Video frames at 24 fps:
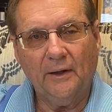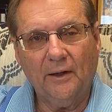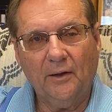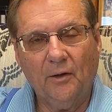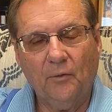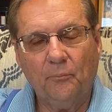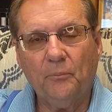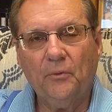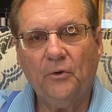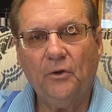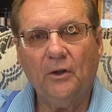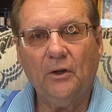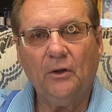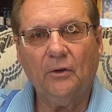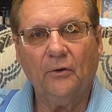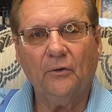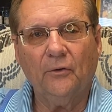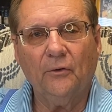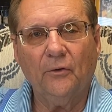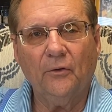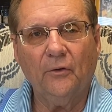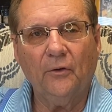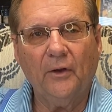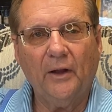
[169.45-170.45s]
In
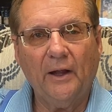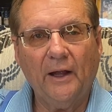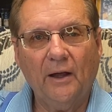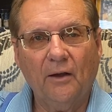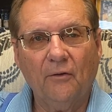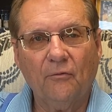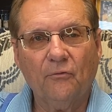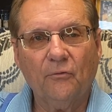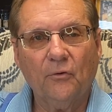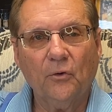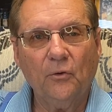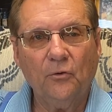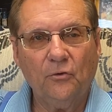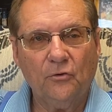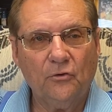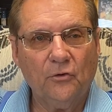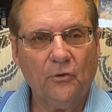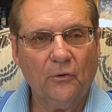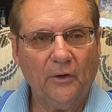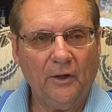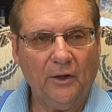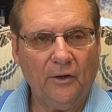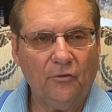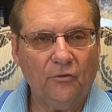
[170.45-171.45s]
particular, do they have fruit
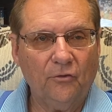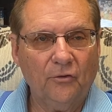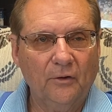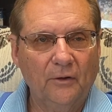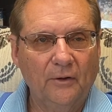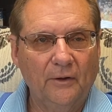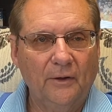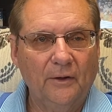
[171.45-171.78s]
trees?